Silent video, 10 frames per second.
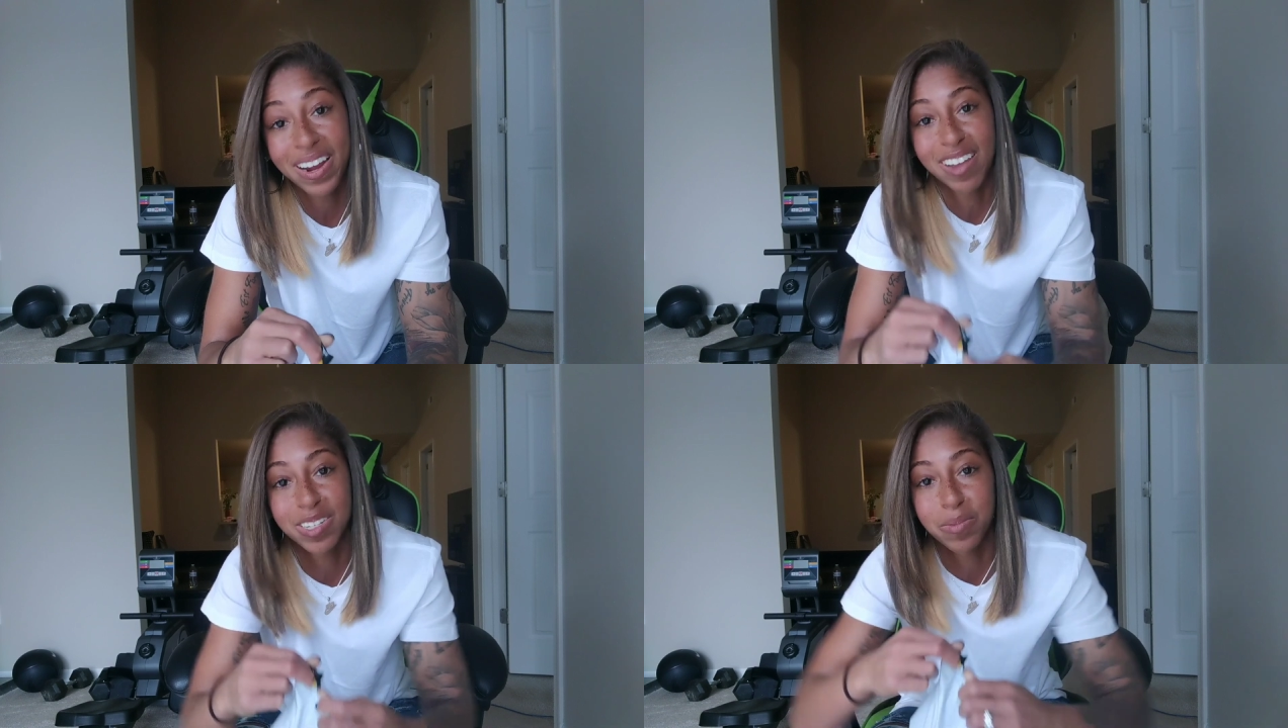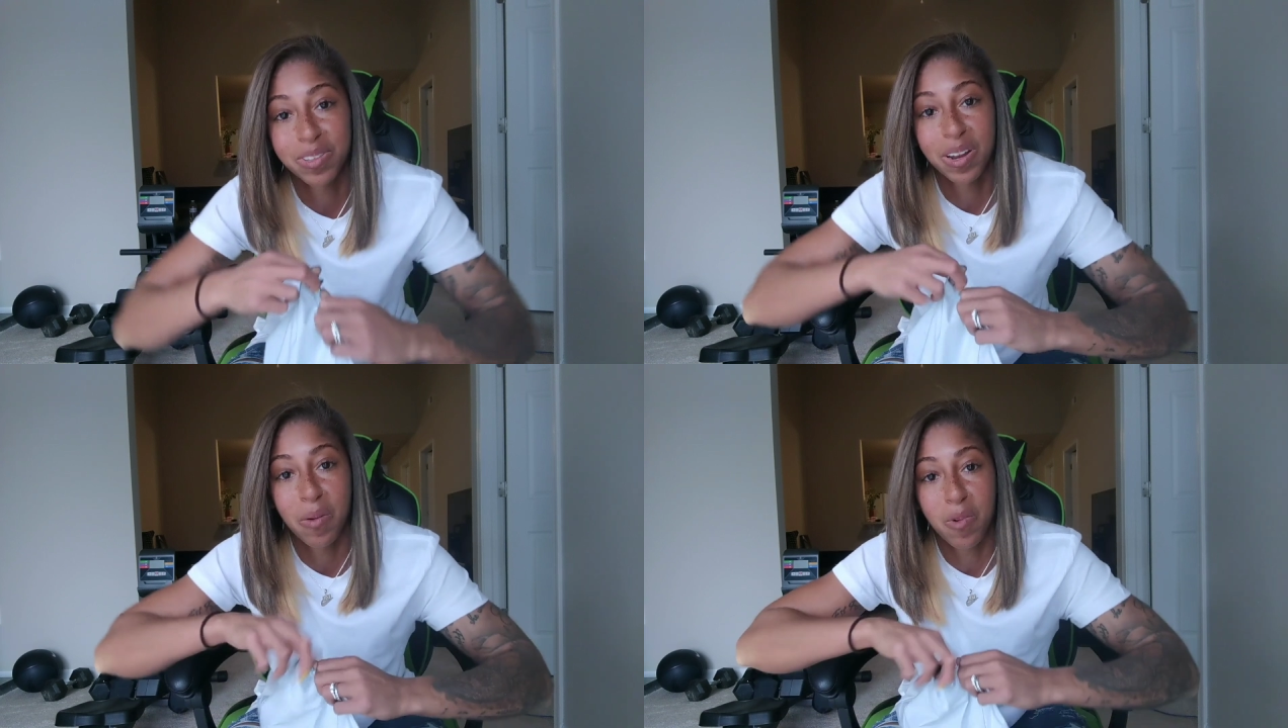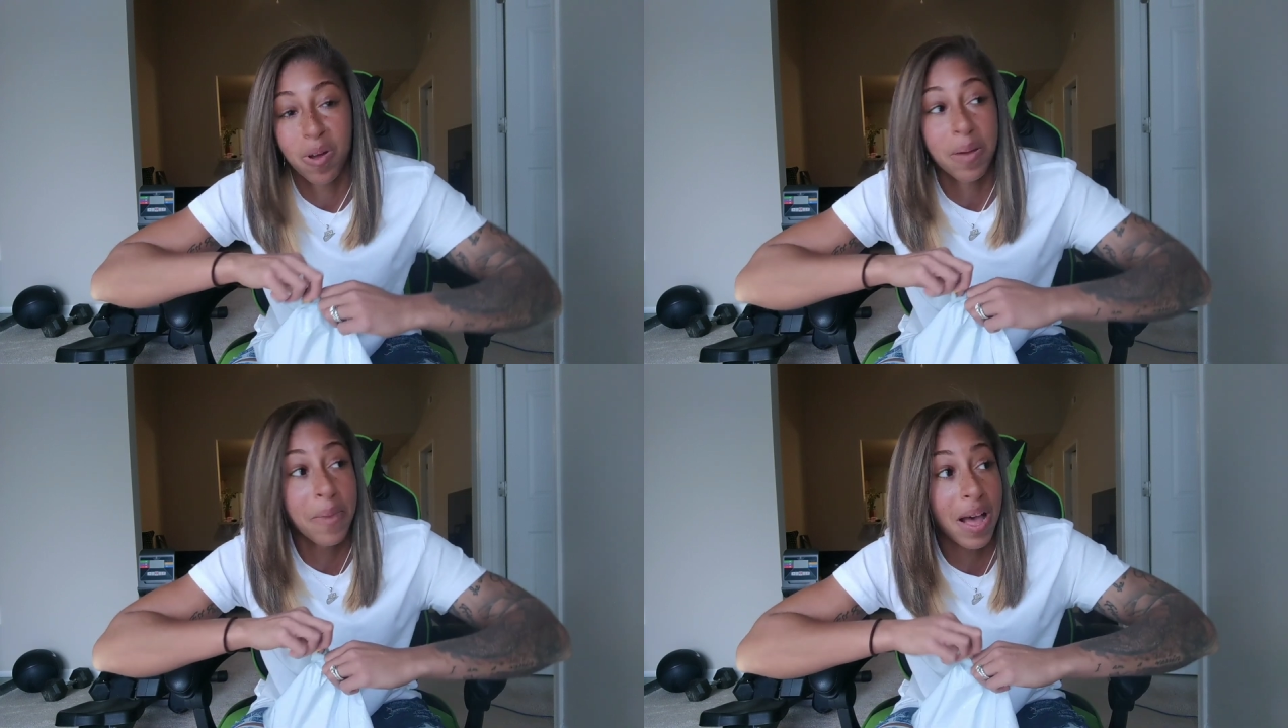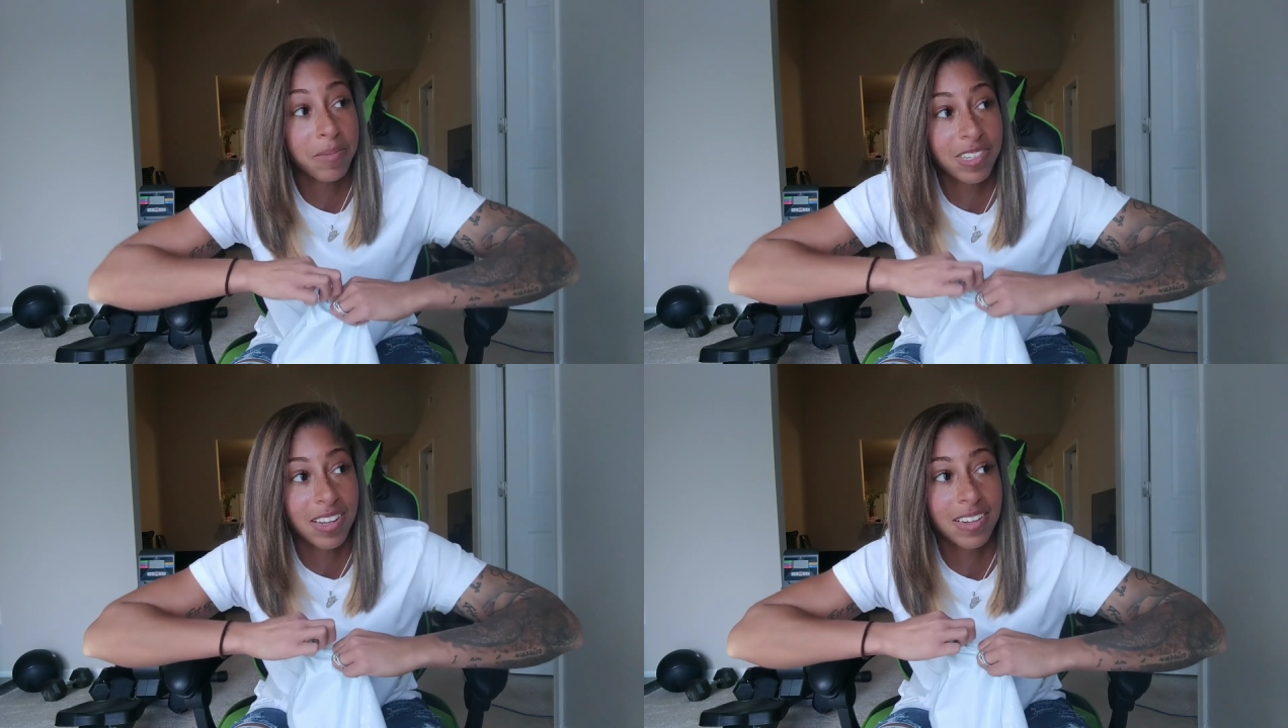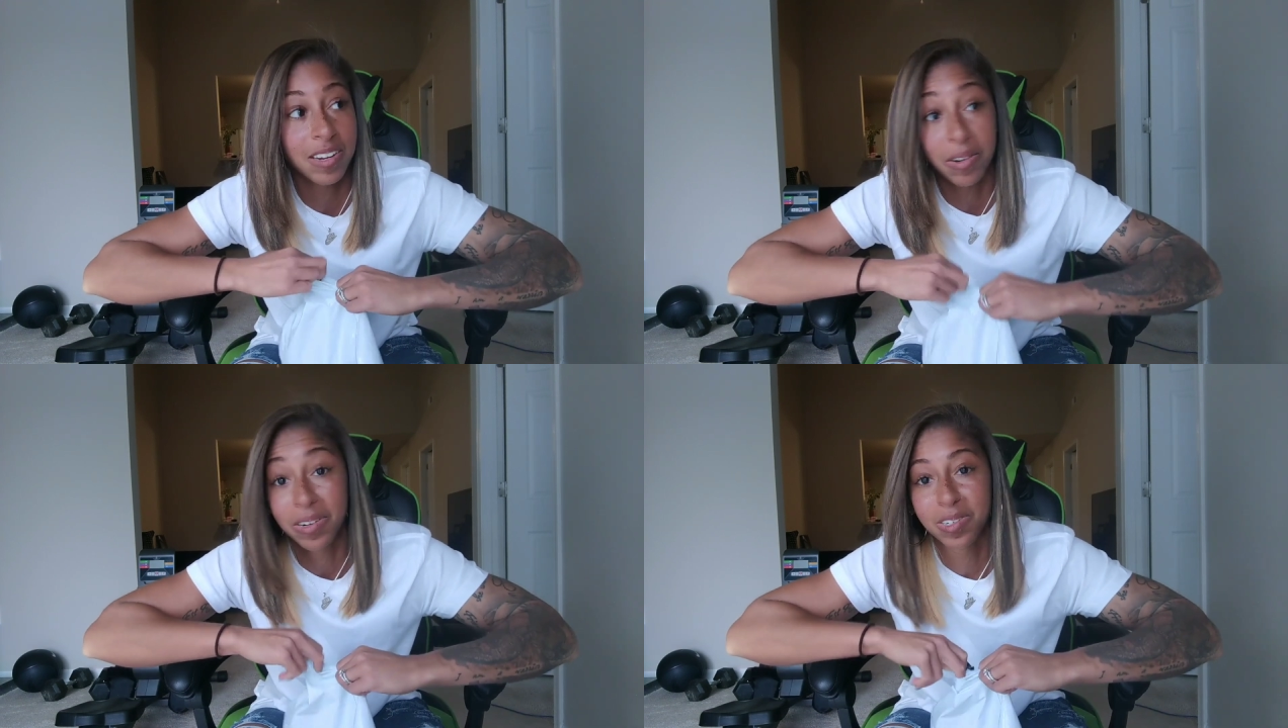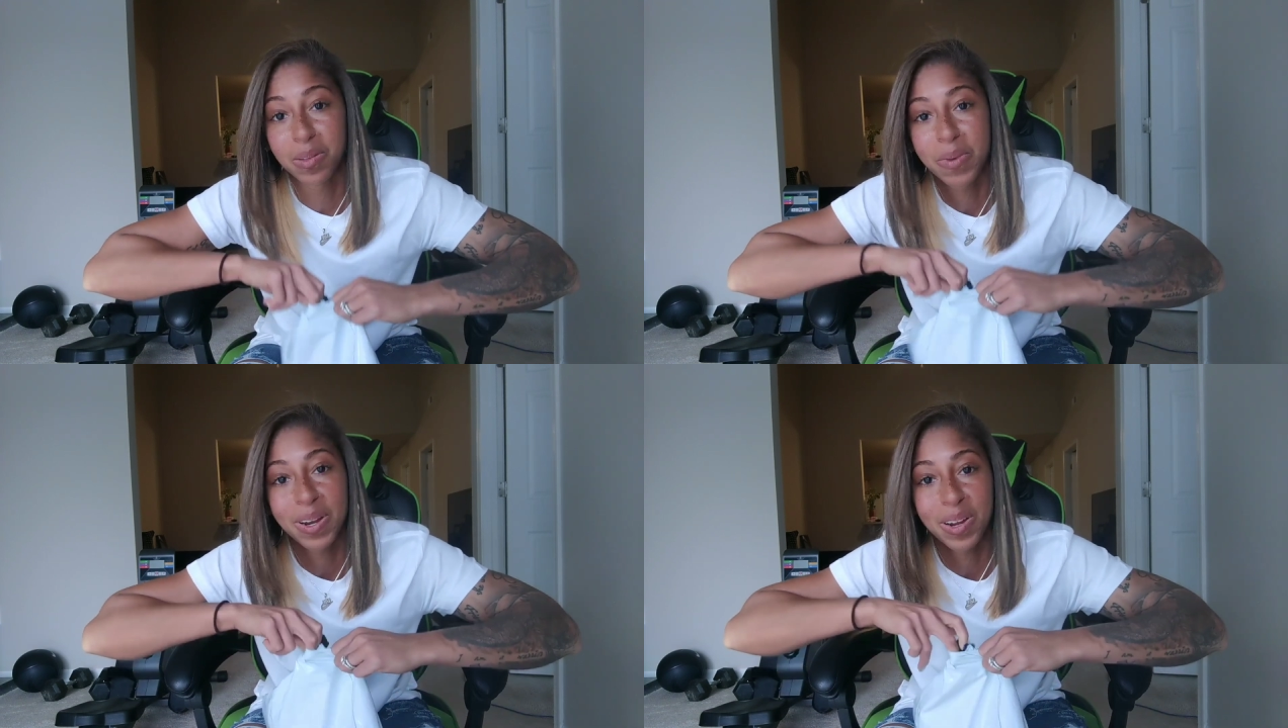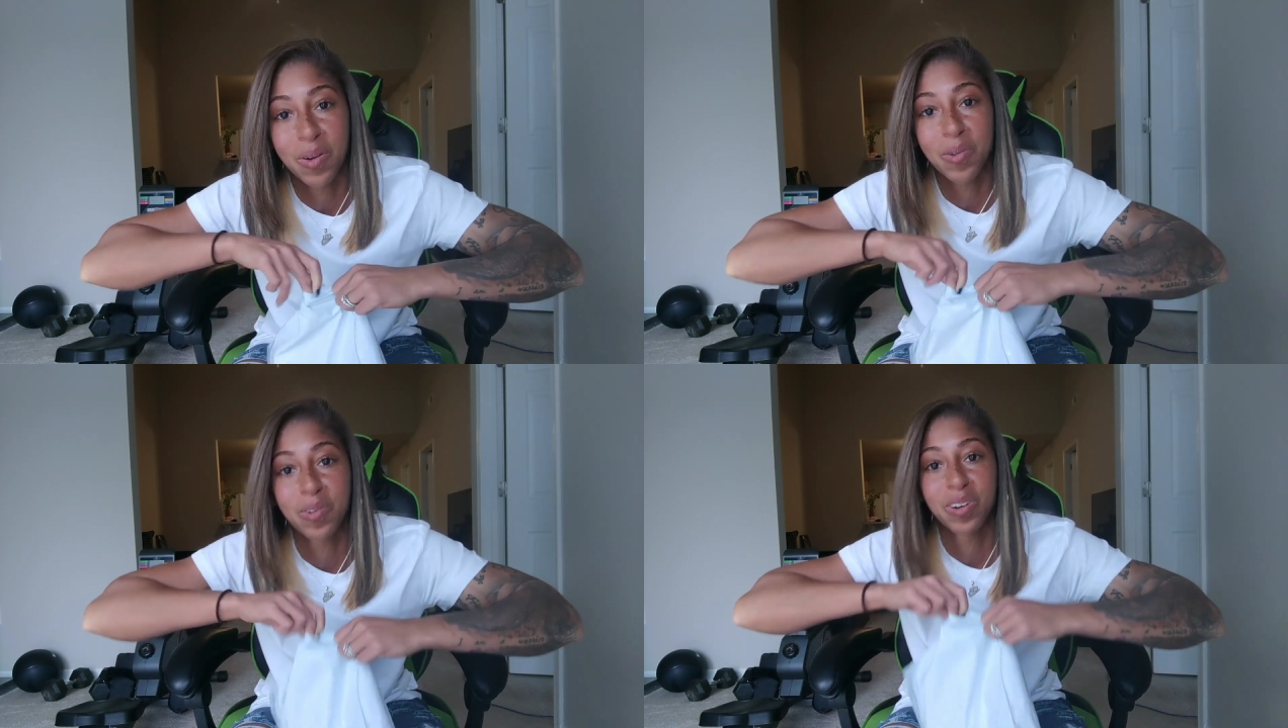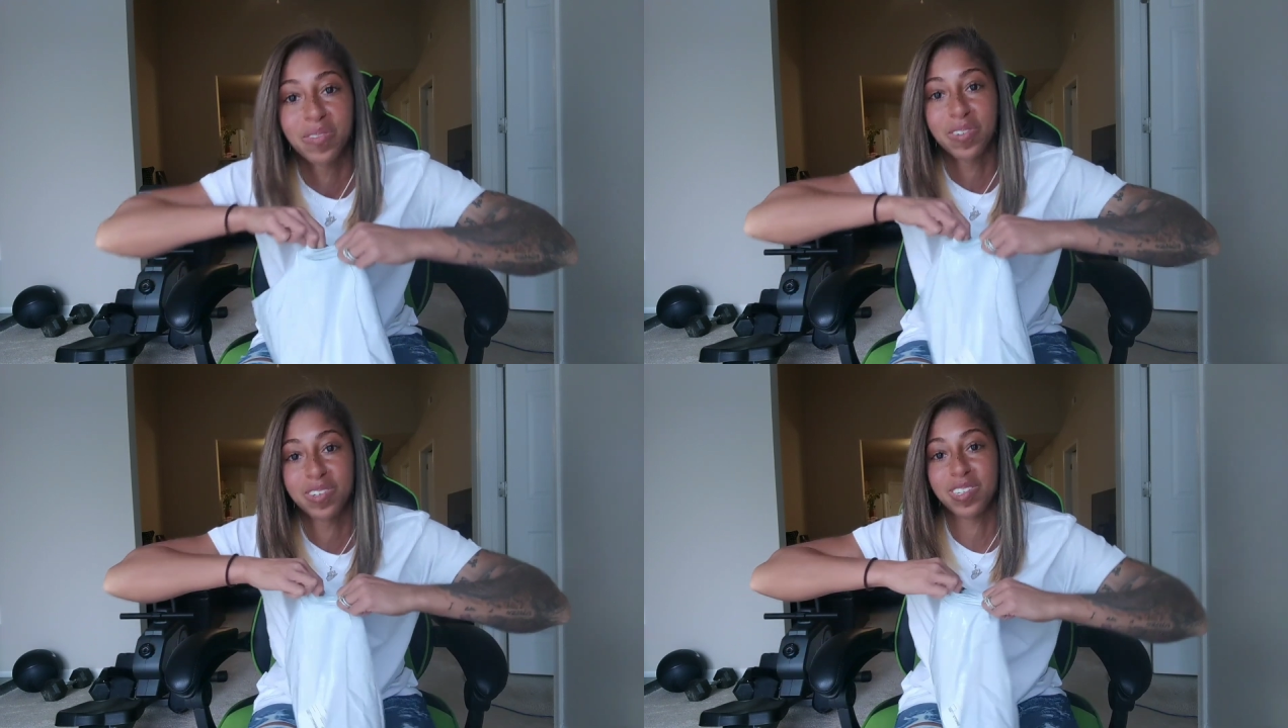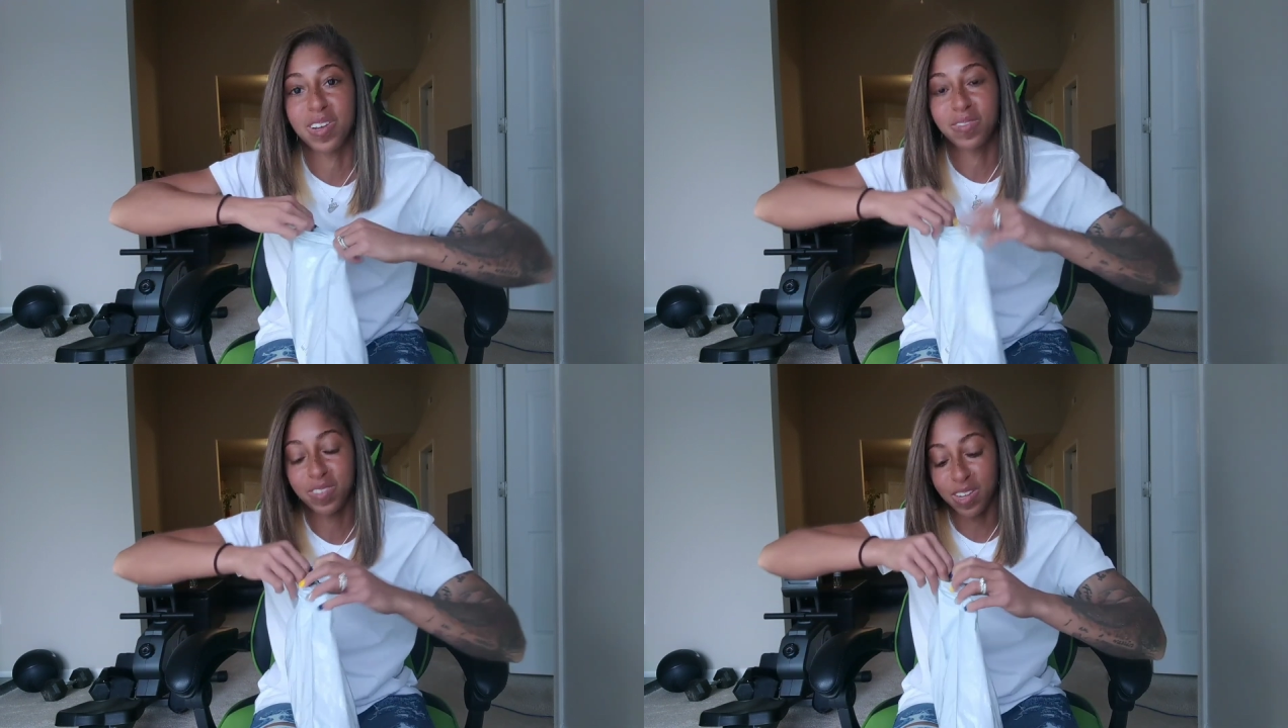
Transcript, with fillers: pick out something that I want, and mom's like, you know, here's the money, go order it for yourself.